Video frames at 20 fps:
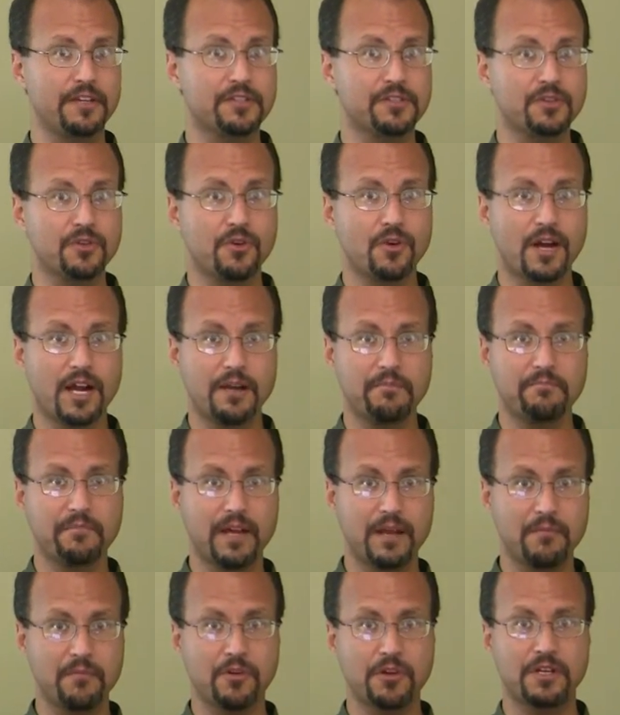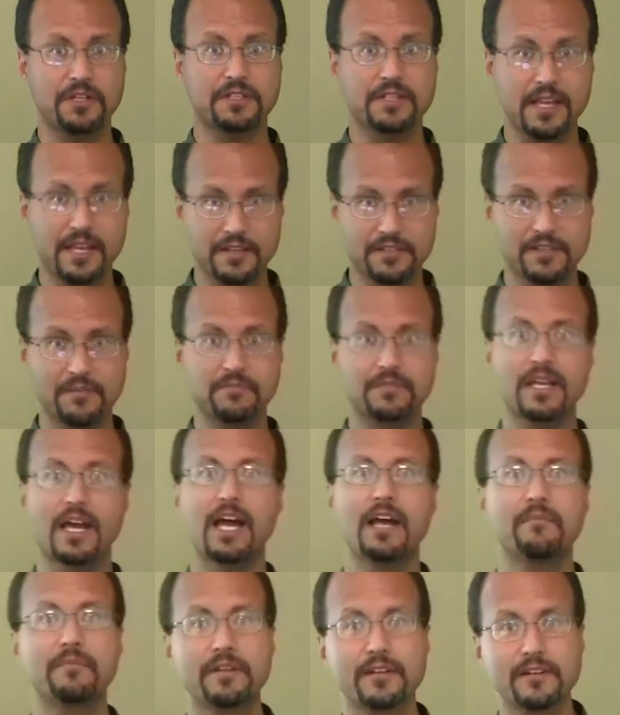So I'm going to take some
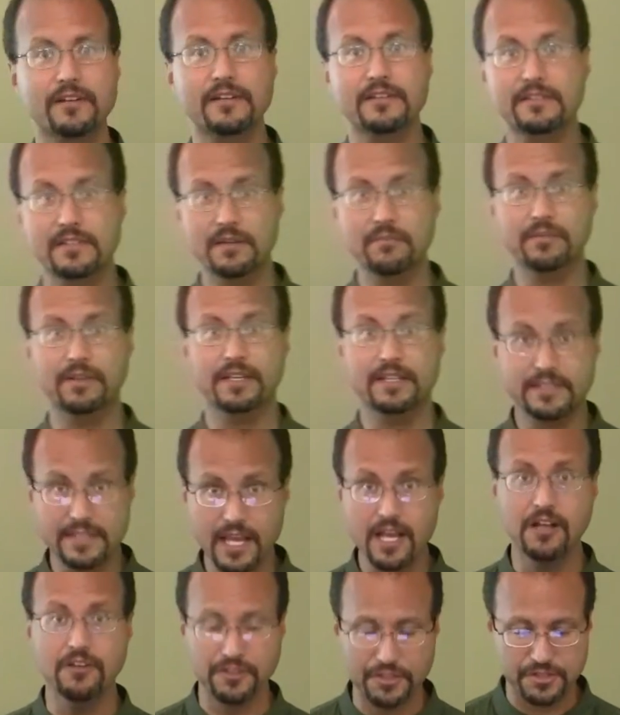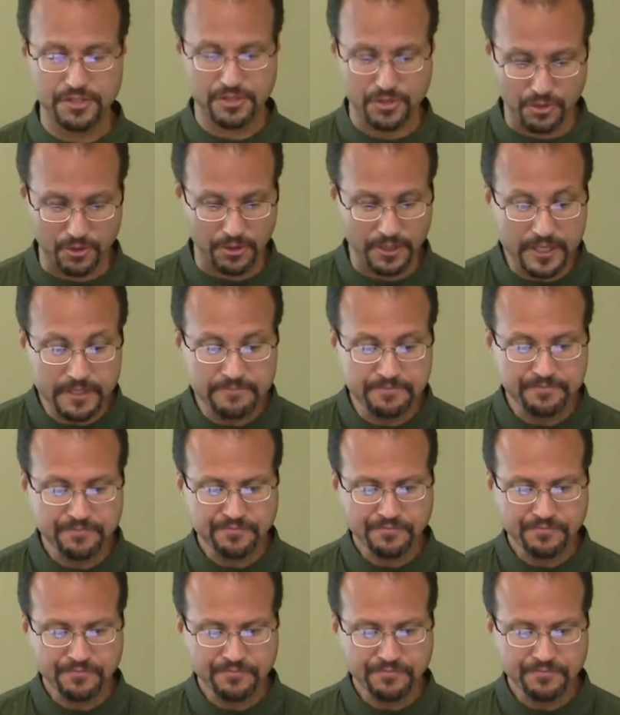time here and simply tell the story.